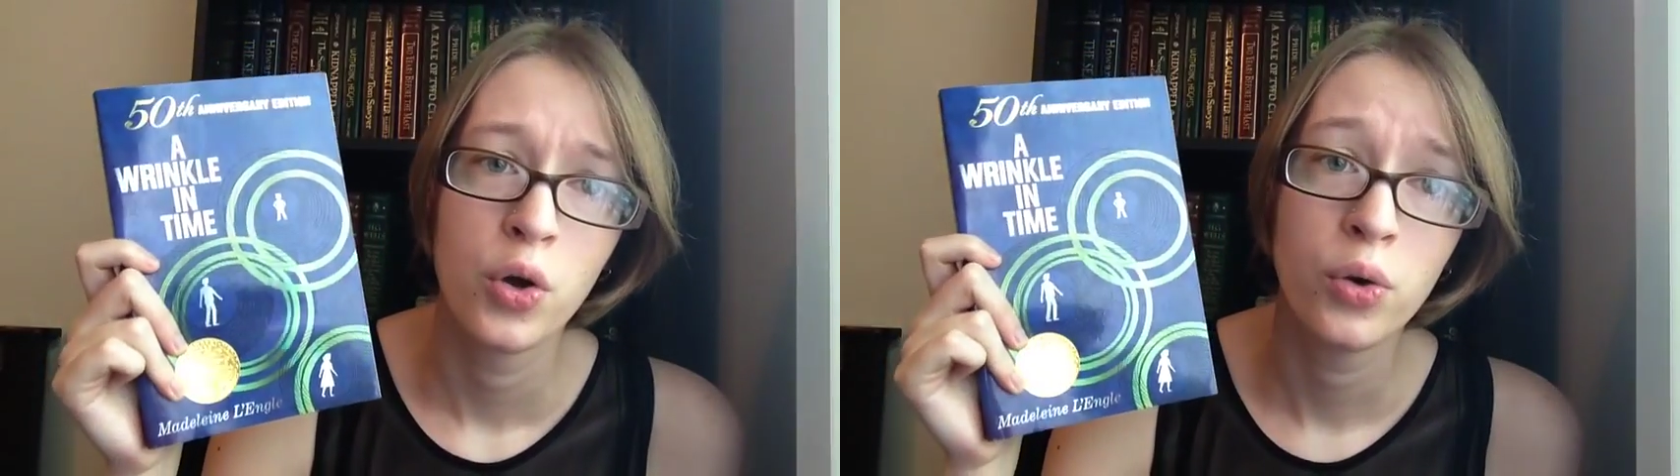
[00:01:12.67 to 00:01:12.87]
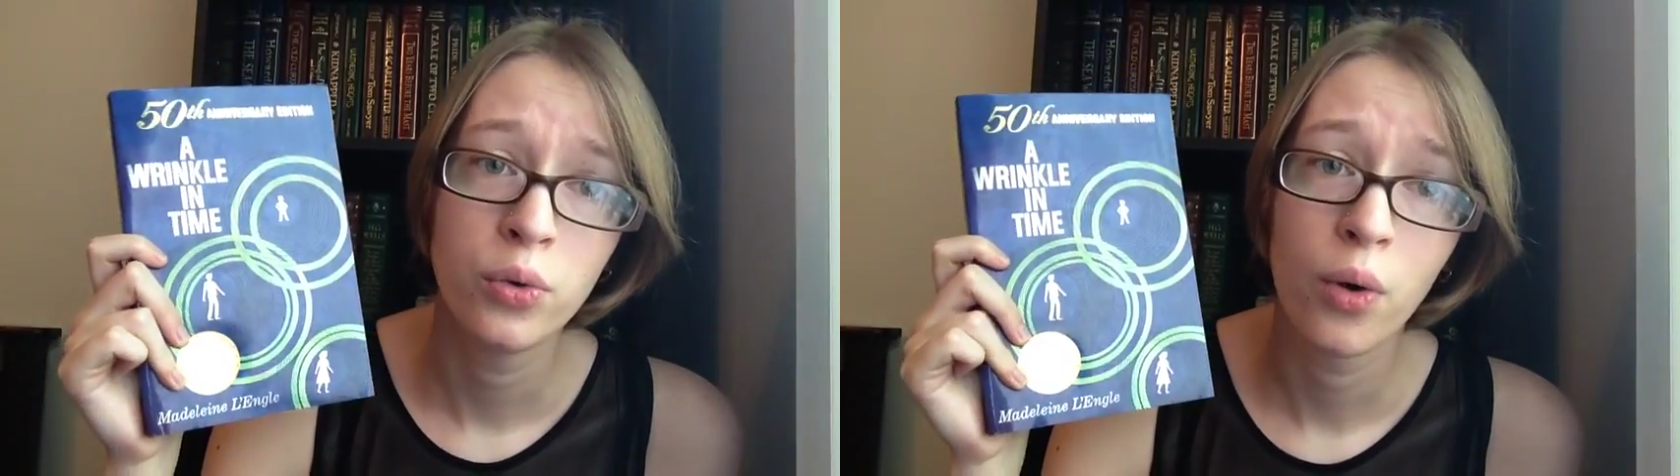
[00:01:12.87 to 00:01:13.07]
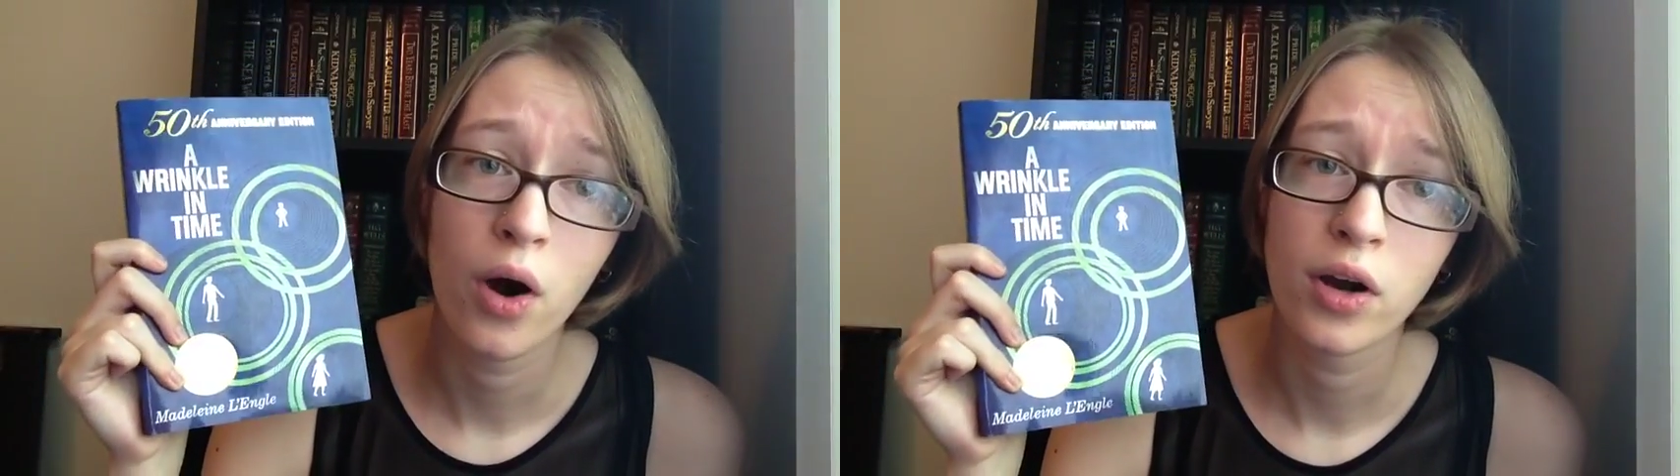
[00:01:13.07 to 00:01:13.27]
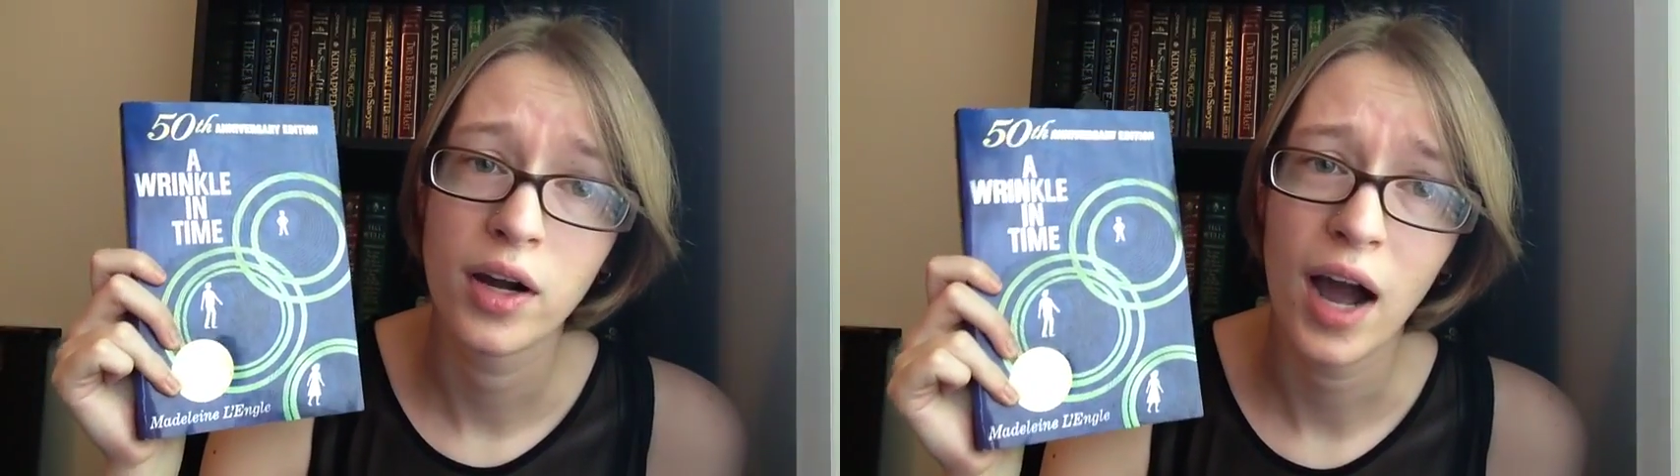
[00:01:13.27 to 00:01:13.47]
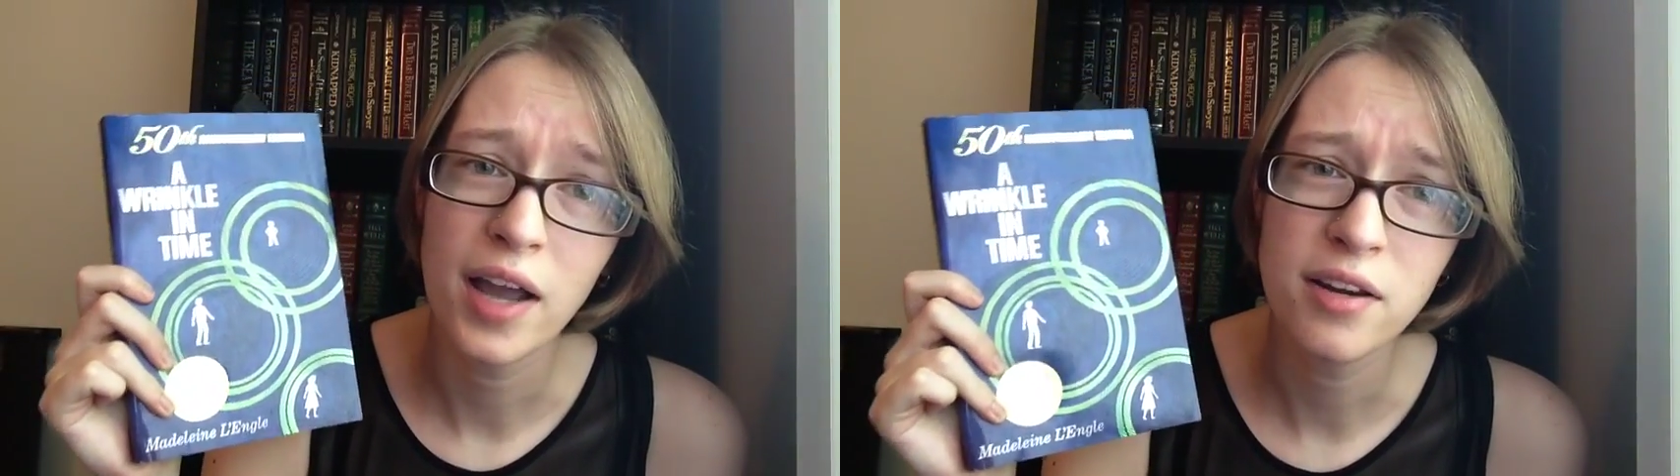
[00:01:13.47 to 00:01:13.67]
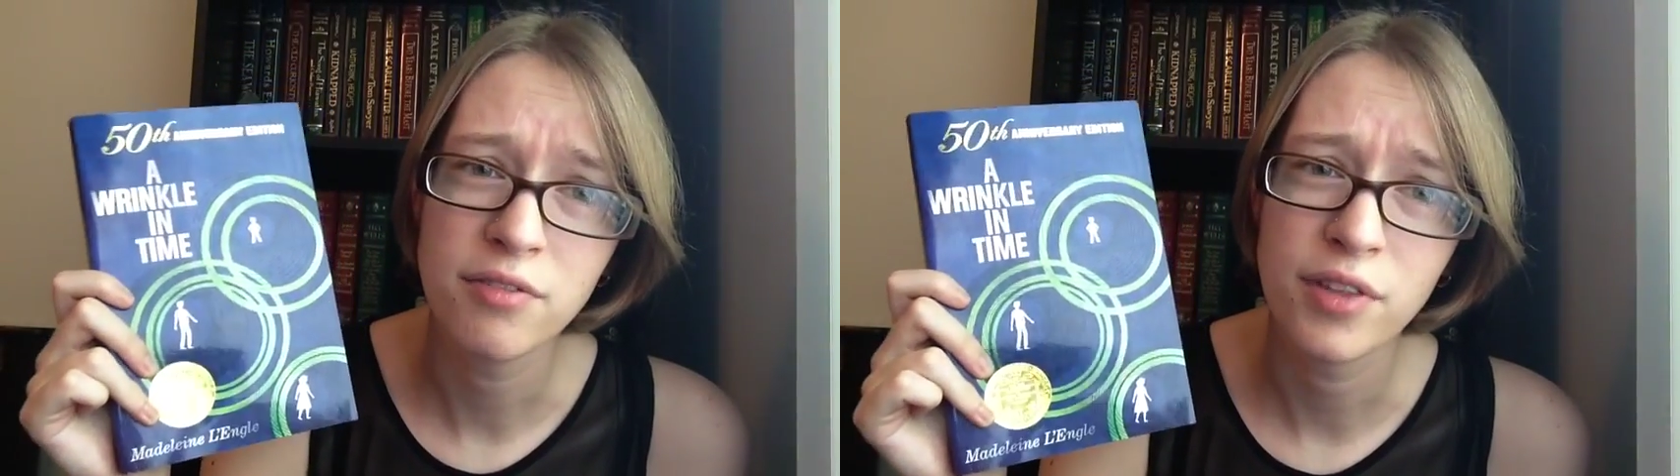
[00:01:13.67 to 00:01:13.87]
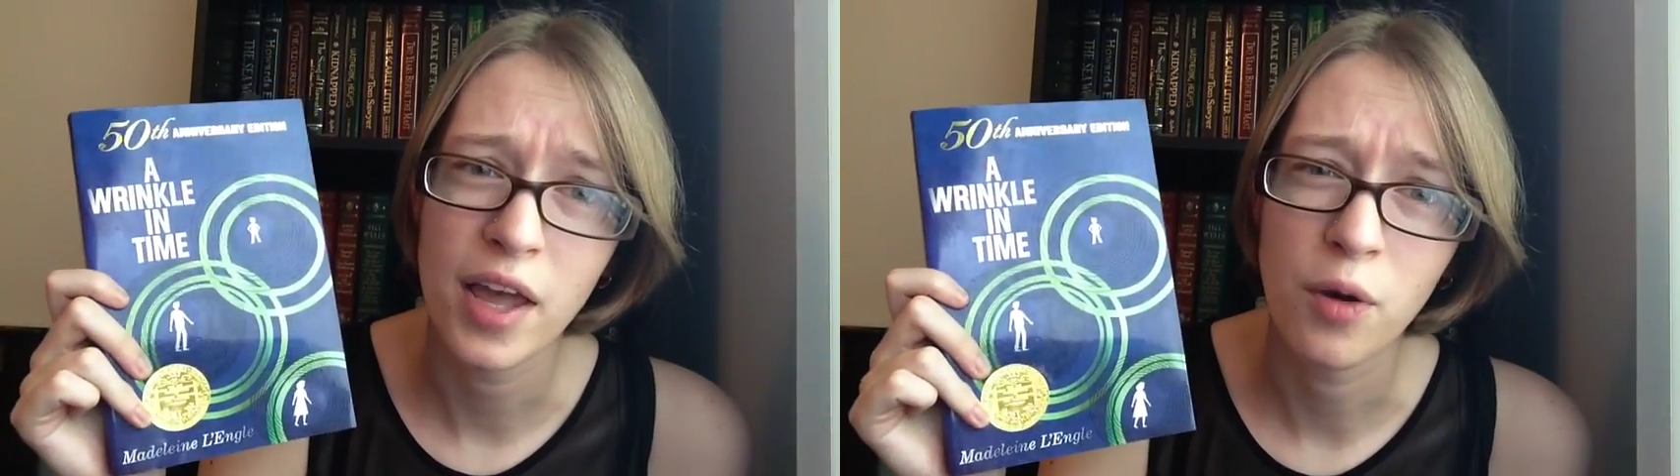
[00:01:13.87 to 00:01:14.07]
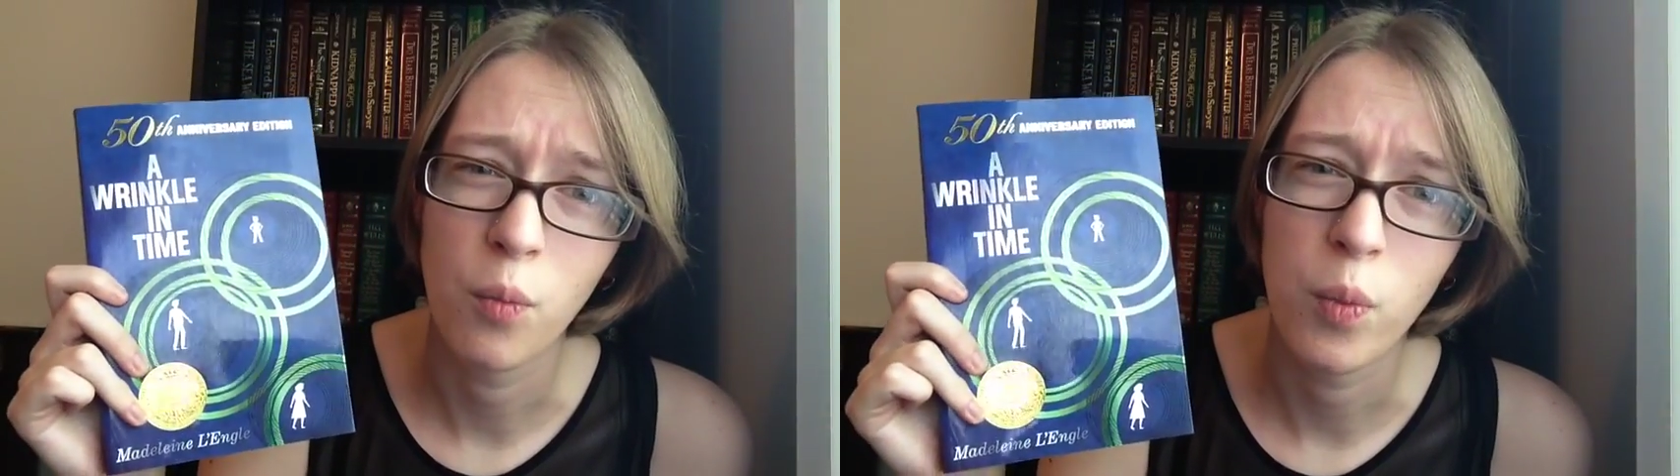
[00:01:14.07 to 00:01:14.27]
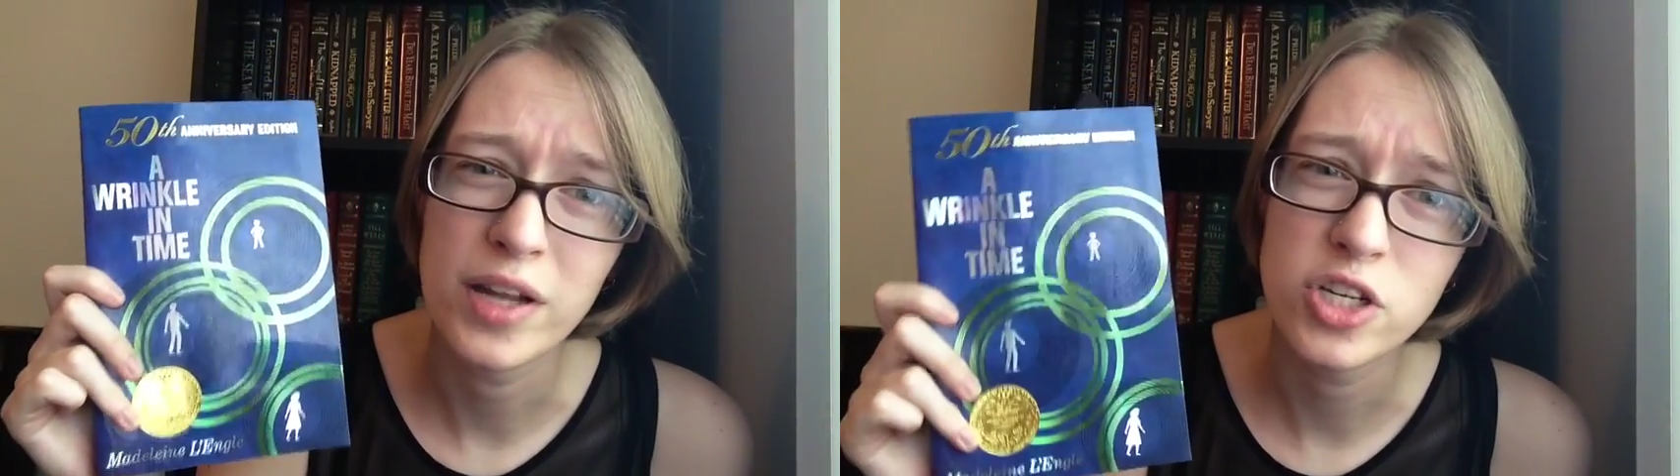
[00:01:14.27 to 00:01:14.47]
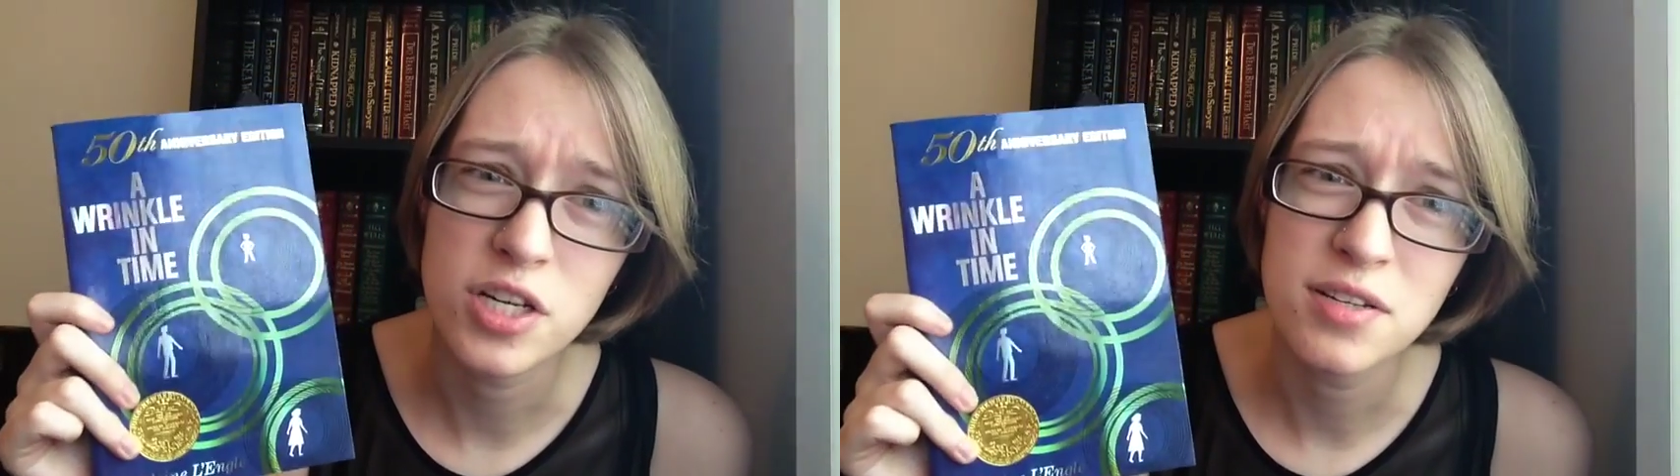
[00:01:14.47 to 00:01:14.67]
who are kind of like
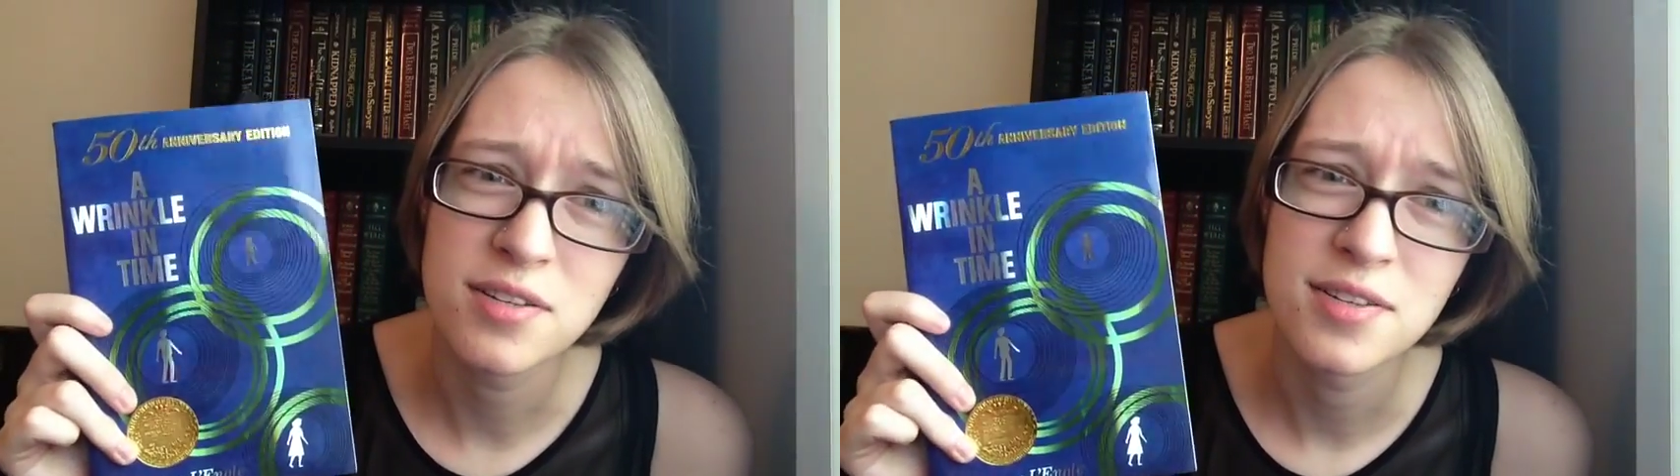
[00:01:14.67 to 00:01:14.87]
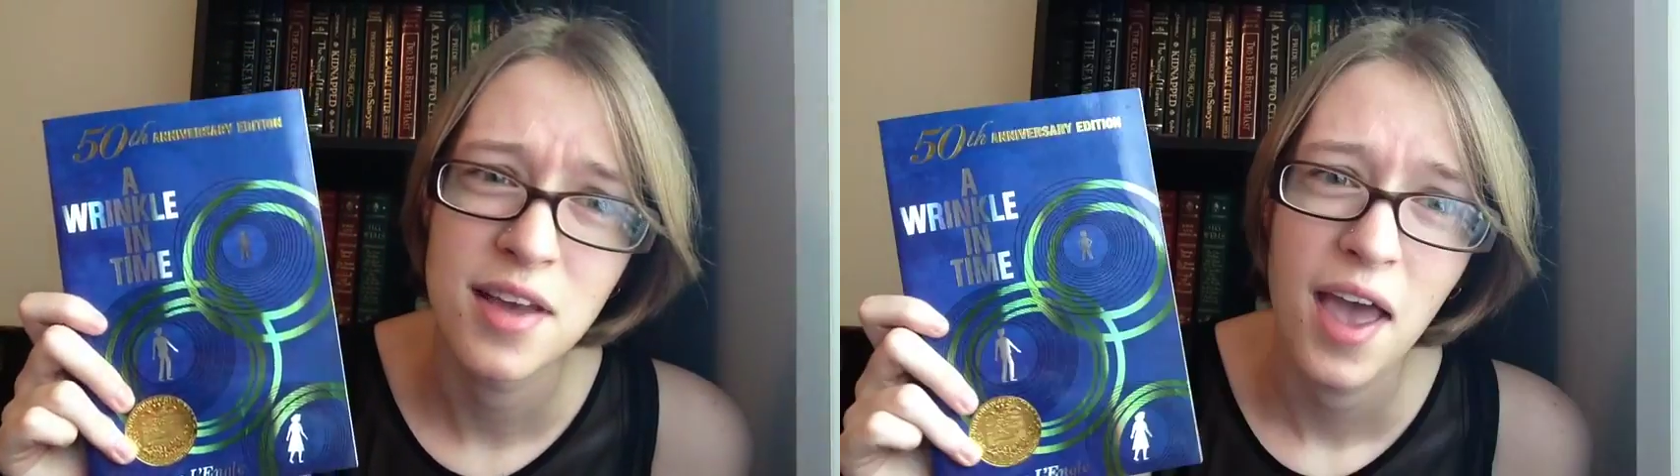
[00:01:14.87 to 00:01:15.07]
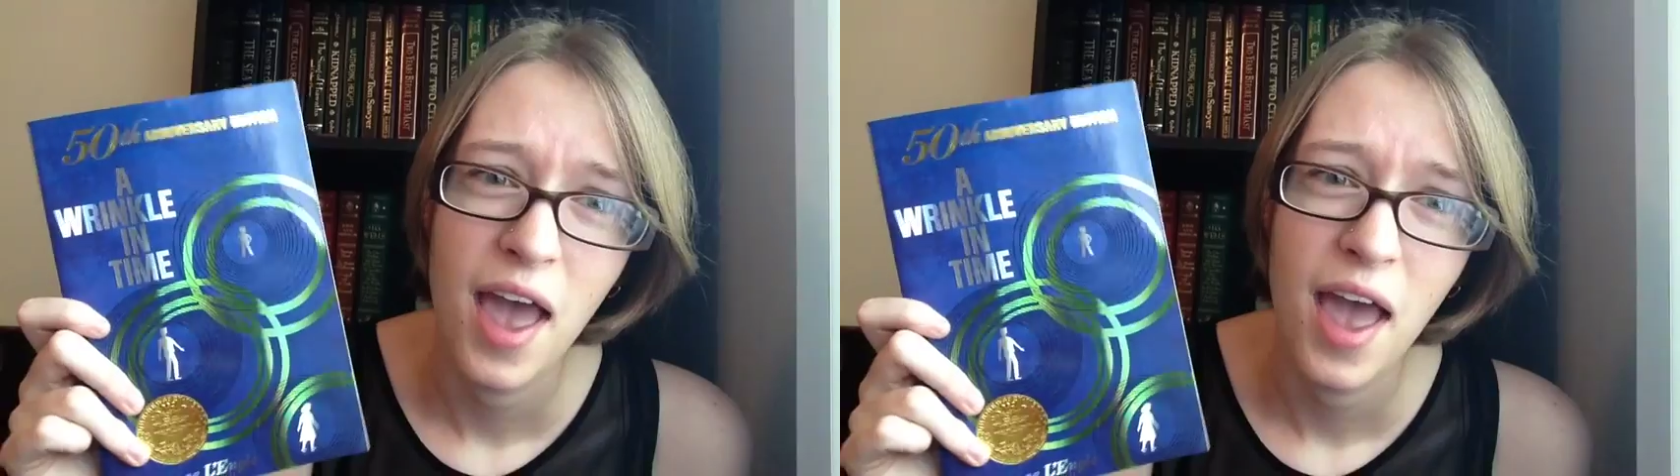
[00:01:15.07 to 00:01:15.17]
witches.